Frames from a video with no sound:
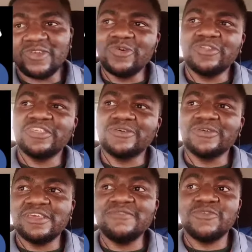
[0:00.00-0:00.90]
or they'll
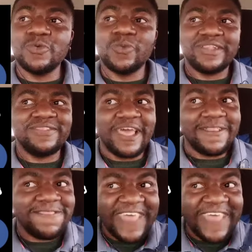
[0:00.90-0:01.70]
give you what they're